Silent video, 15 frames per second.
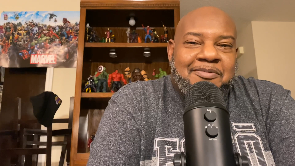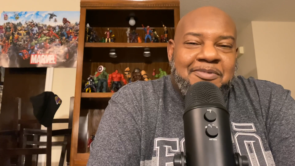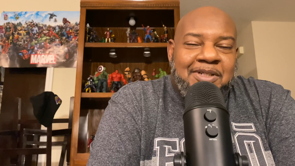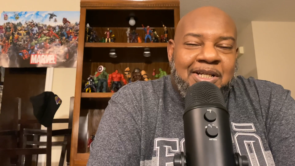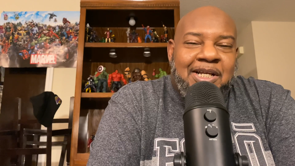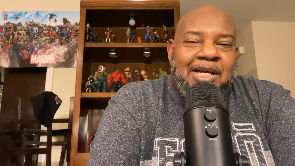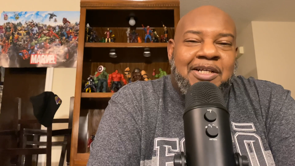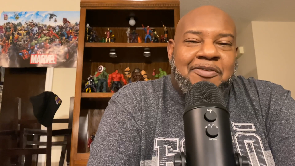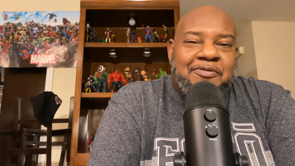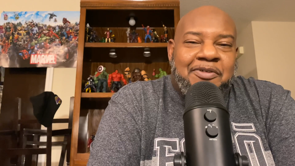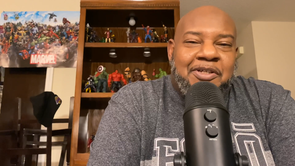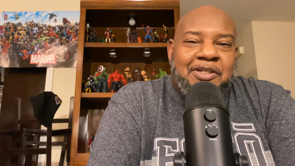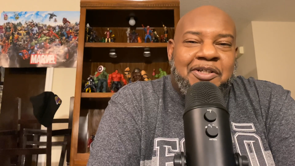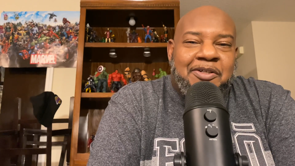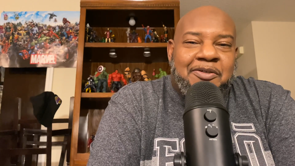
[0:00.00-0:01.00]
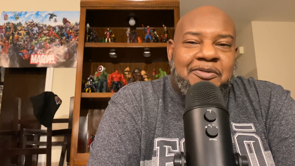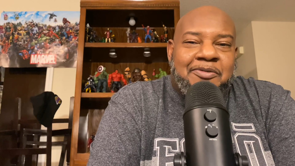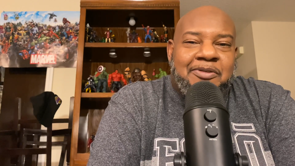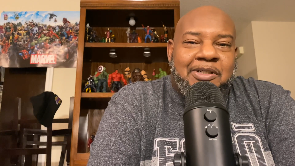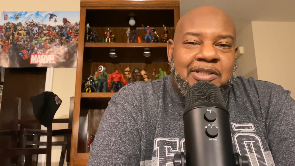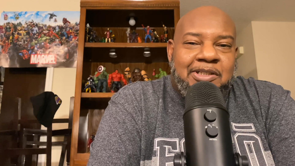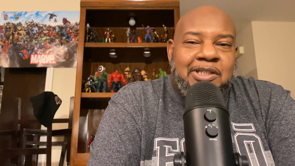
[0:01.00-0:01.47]
I liked the video.
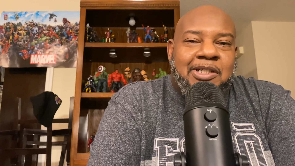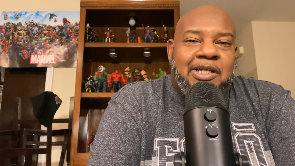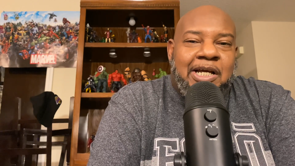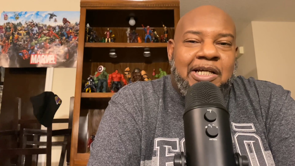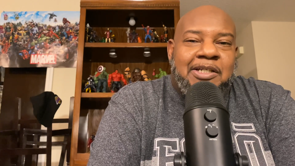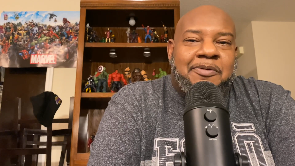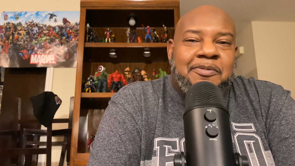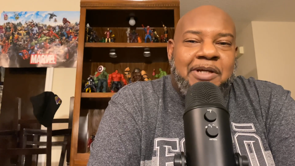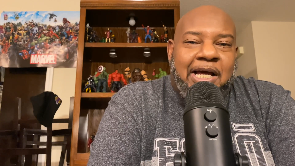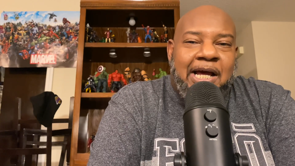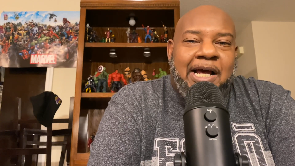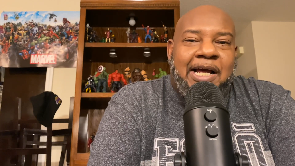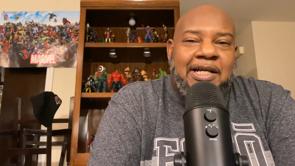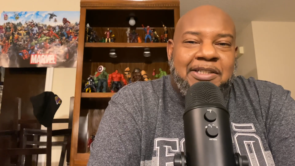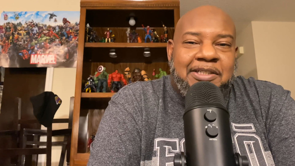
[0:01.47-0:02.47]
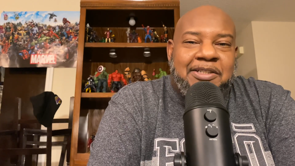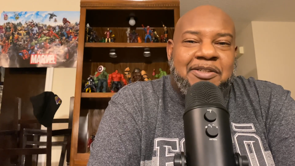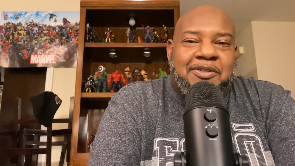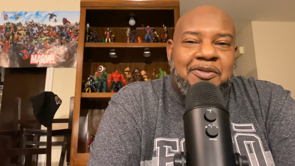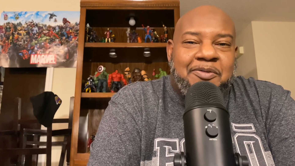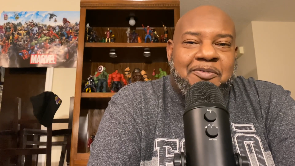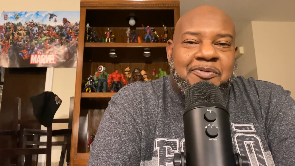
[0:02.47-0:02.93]
Didn't like them guys in it
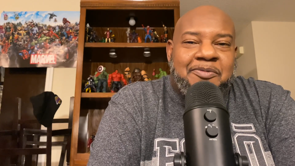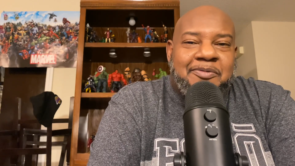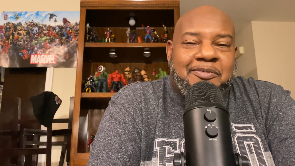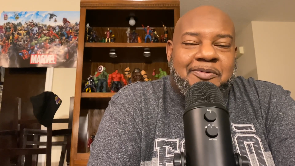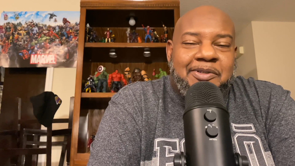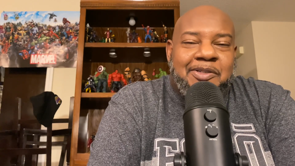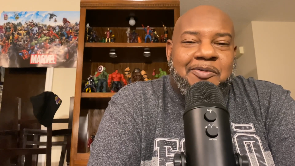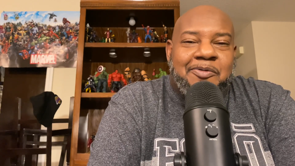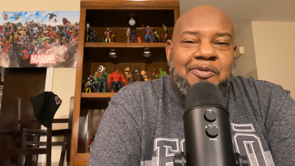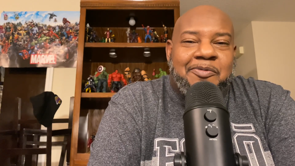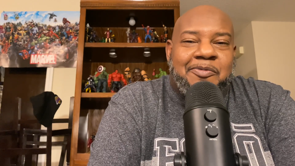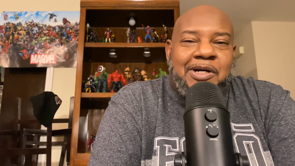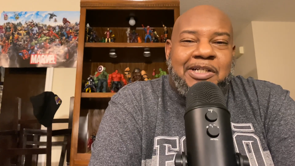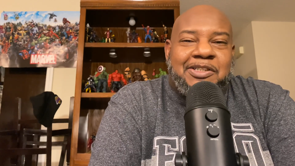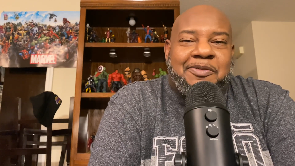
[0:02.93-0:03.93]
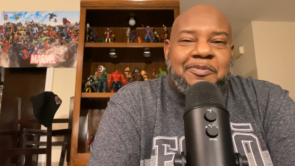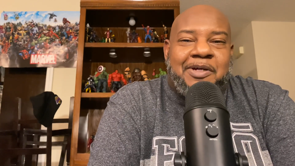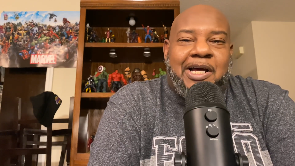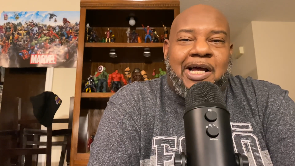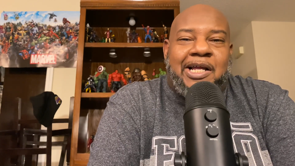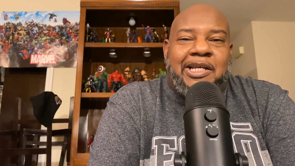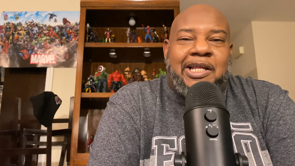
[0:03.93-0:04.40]
though. They want to watch them
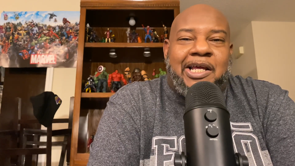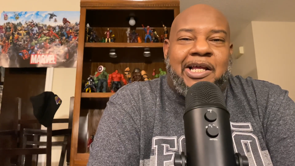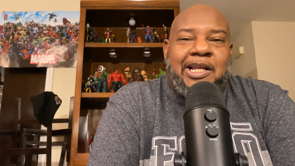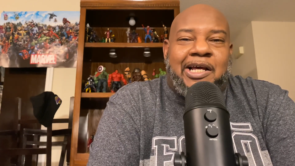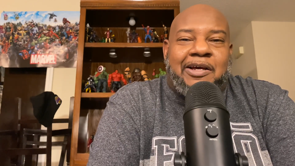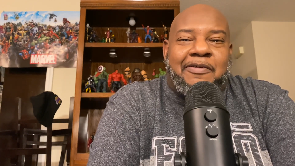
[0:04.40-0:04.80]
goddamn like